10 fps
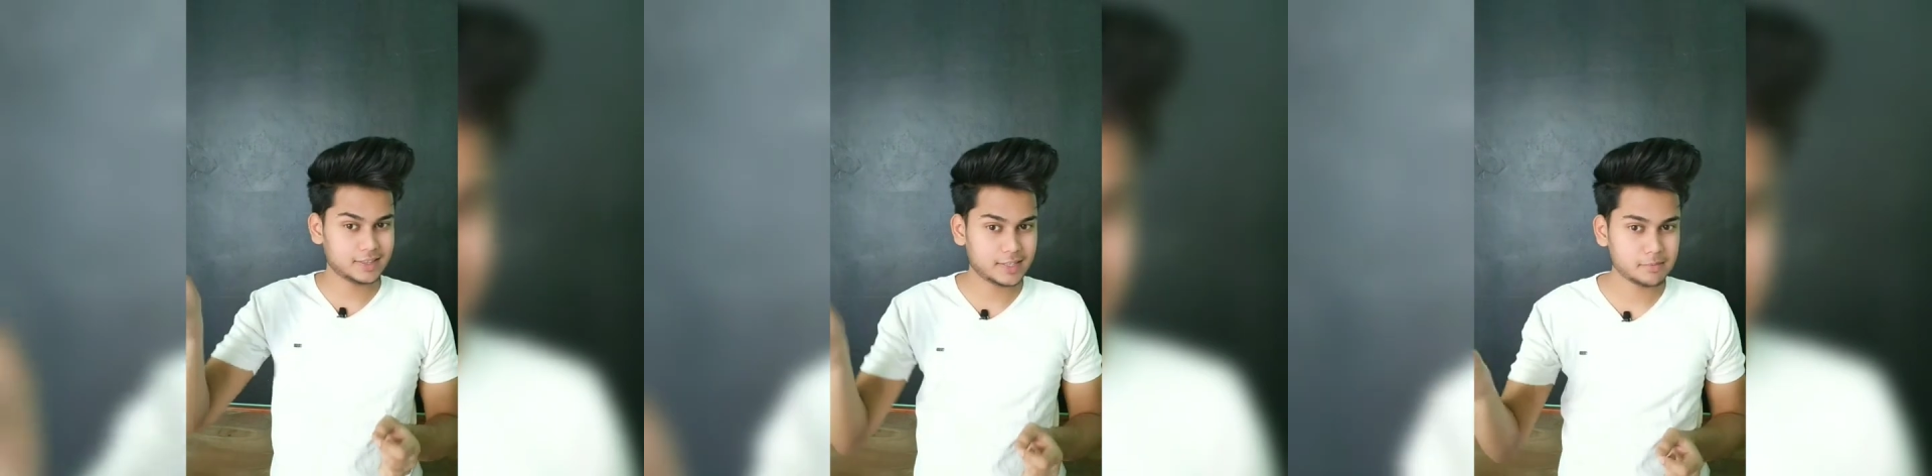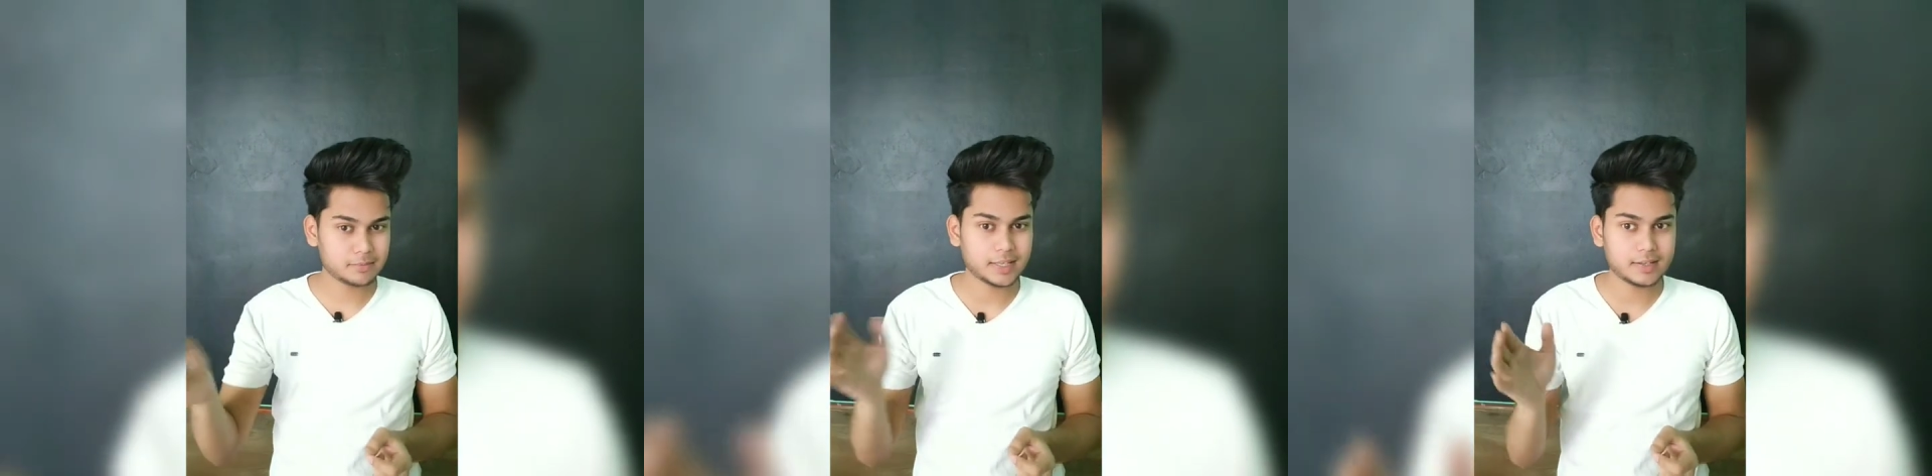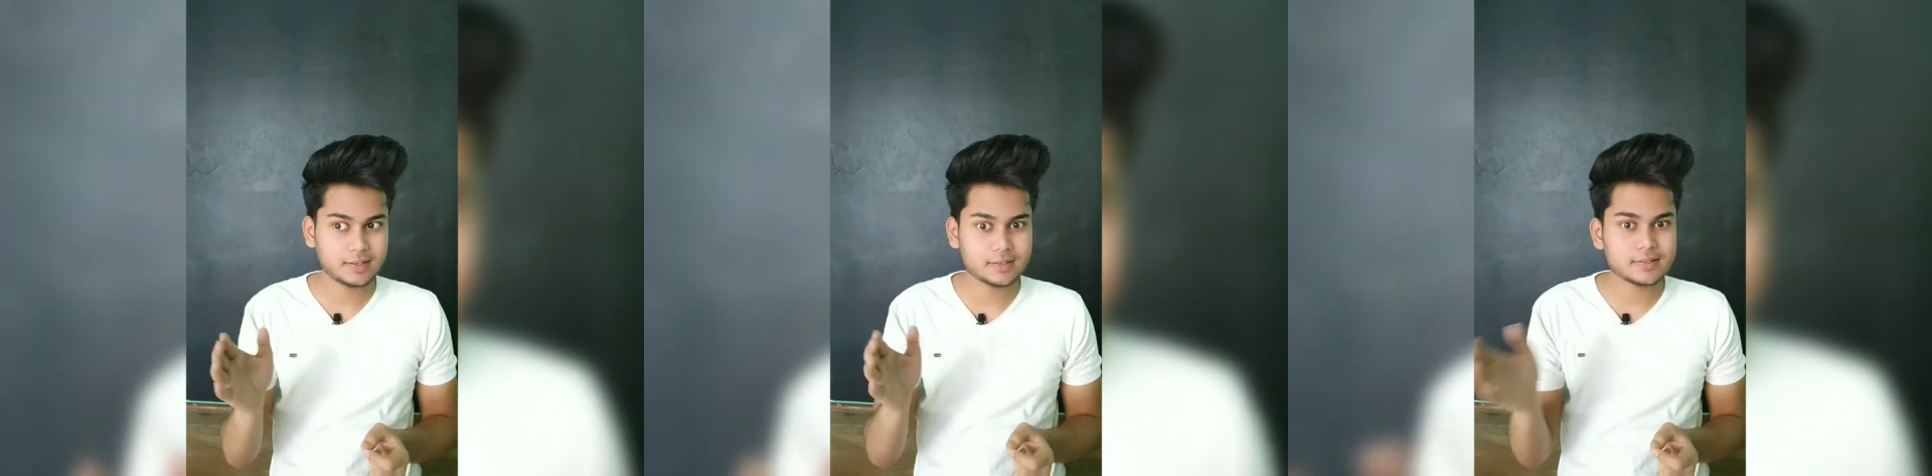than them,
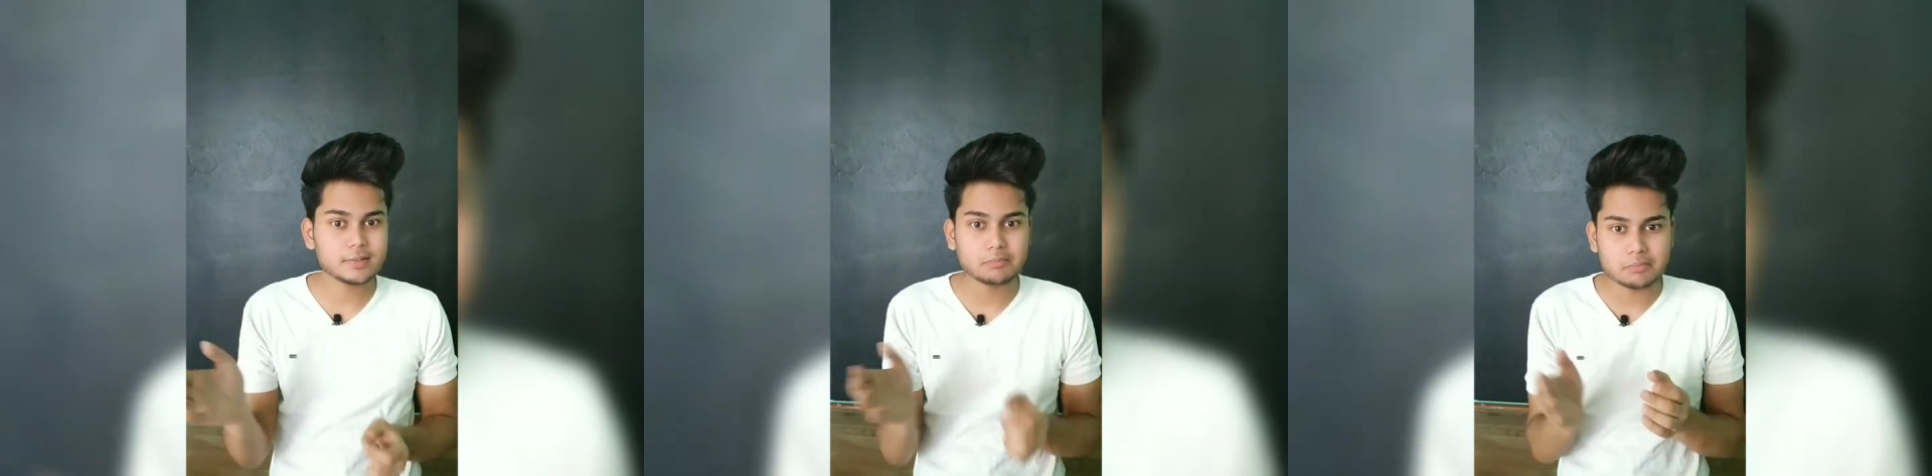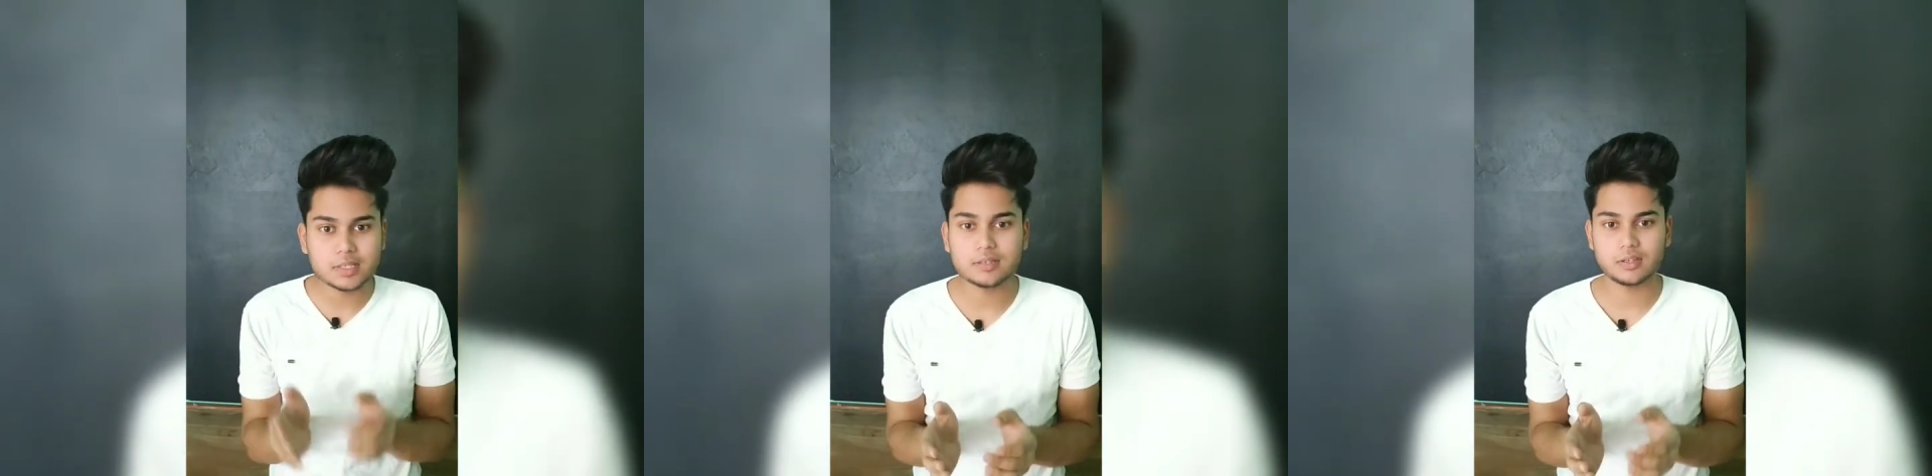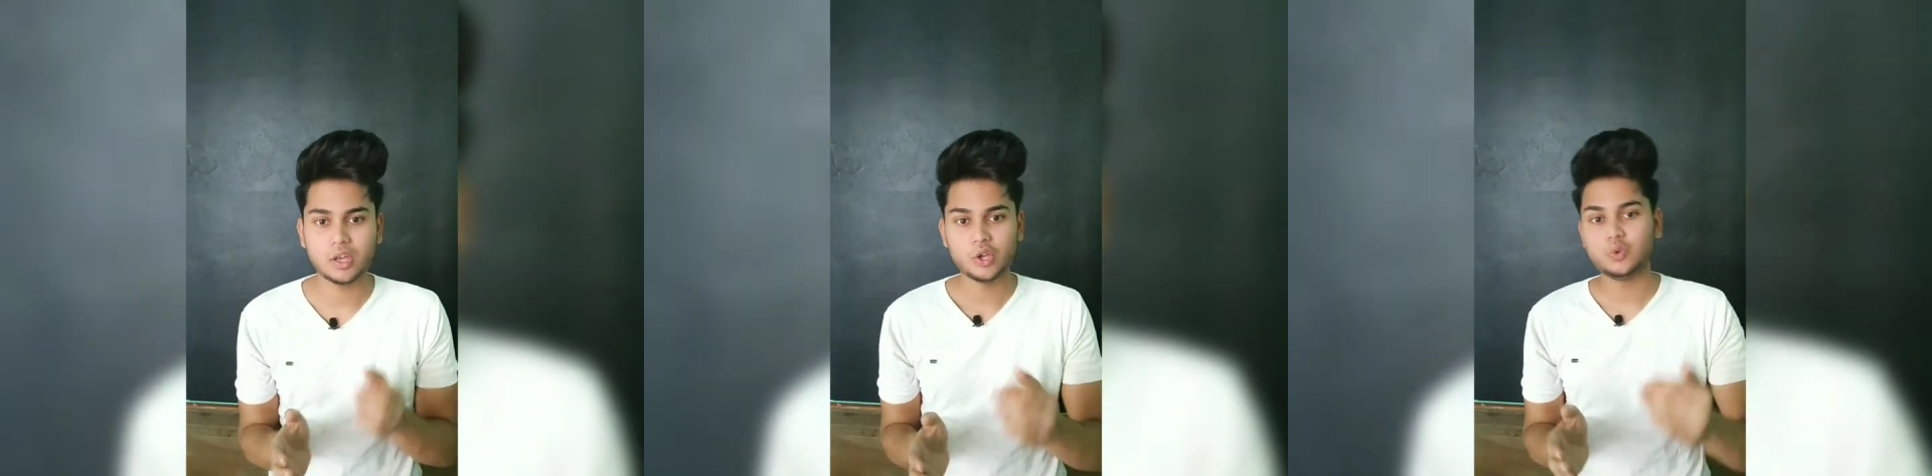that doesn't mean